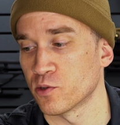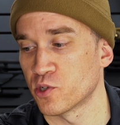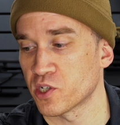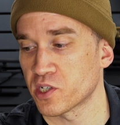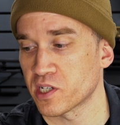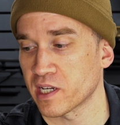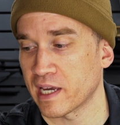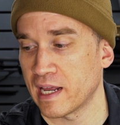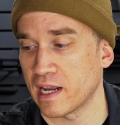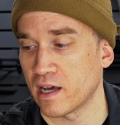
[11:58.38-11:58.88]

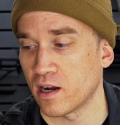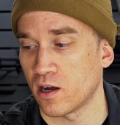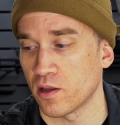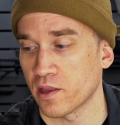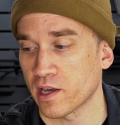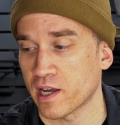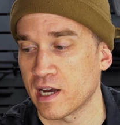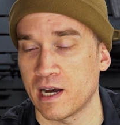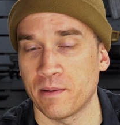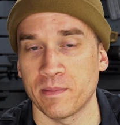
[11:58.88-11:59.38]
just to get all
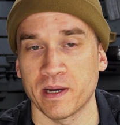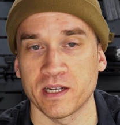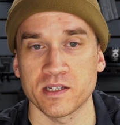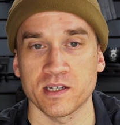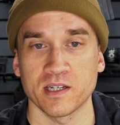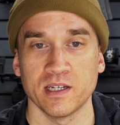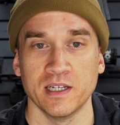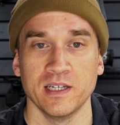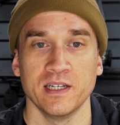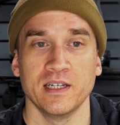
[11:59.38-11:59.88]
the
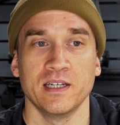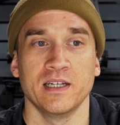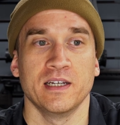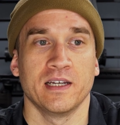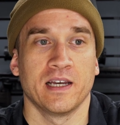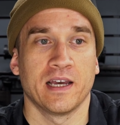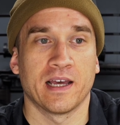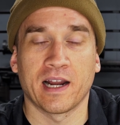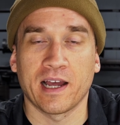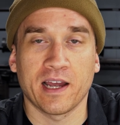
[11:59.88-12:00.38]
comments,
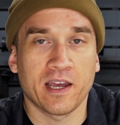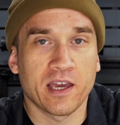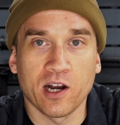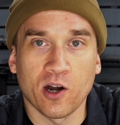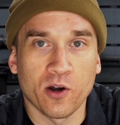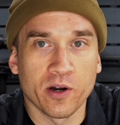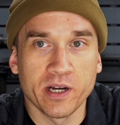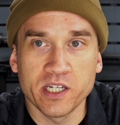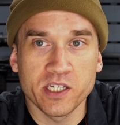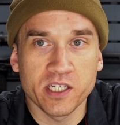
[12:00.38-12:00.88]
and I can
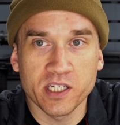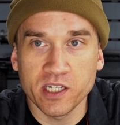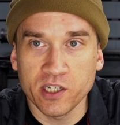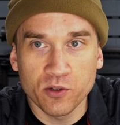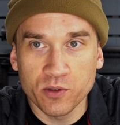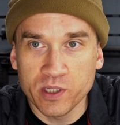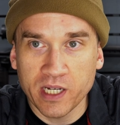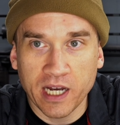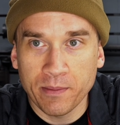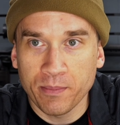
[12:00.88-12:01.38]
already see
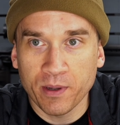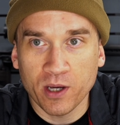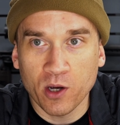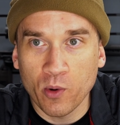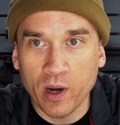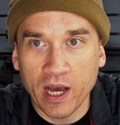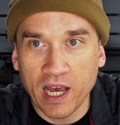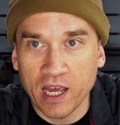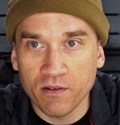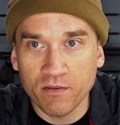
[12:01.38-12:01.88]
you typing
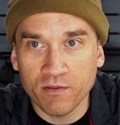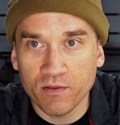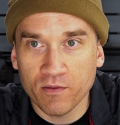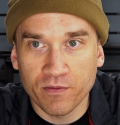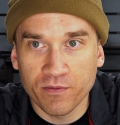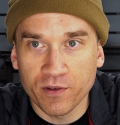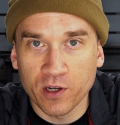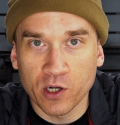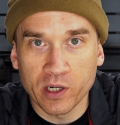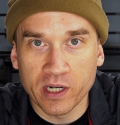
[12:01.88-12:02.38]
away
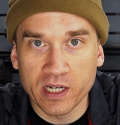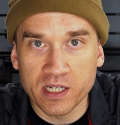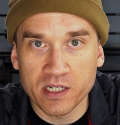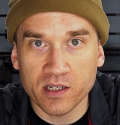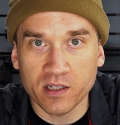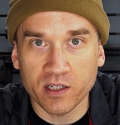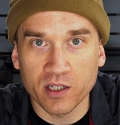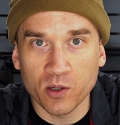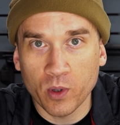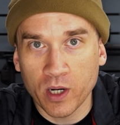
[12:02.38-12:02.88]

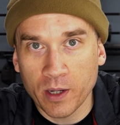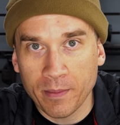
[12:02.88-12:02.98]
furiously, what